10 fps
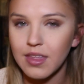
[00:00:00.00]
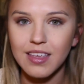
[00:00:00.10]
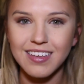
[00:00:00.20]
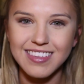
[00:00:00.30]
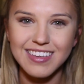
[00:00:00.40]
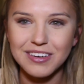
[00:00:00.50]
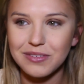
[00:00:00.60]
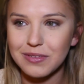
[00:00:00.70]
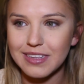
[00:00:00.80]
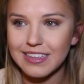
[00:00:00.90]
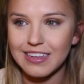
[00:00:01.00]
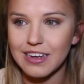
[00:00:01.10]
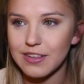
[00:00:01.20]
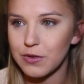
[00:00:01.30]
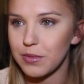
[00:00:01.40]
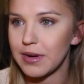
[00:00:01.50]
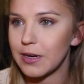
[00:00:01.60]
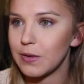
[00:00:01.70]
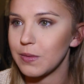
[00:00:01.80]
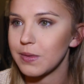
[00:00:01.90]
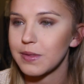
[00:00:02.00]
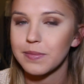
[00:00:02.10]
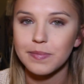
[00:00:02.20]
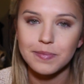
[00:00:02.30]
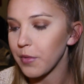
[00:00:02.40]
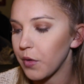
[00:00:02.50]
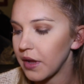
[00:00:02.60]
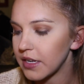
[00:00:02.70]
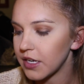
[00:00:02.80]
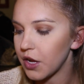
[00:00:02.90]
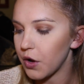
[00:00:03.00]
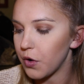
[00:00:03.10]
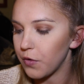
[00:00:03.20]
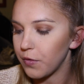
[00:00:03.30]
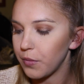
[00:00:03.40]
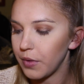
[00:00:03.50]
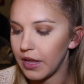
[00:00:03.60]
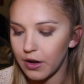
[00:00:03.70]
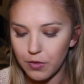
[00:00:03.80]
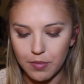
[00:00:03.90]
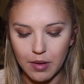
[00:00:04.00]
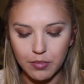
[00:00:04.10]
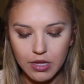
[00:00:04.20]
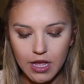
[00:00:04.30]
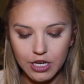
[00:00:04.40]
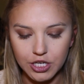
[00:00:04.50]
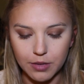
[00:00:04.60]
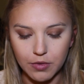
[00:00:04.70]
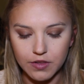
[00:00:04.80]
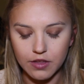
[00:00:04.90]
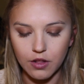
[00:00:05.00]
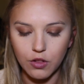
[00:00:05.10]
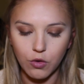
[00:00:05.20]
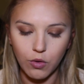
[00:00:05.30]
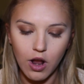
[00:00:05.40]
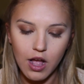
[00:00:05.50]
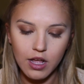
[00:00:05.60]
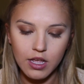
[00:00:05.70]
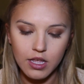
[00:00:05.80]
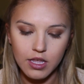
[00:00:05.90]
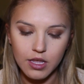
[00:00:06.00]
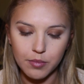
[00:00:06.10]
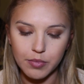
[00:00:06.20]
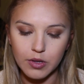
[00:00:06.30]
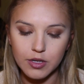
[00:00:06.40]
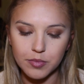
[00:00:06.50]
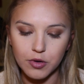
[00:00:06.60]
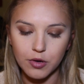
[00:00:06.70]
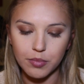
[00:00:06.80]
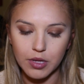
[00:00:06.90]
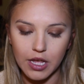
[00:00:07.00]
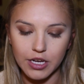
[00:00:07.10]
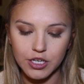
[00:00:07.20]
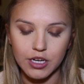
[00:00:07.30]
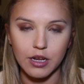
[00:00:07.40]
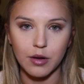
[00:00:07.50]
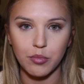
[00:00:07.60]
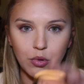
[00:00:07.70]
Because I don't really contour my nose. I'm going to go in with my blush, and I'm using the Lorac Buildable Blush in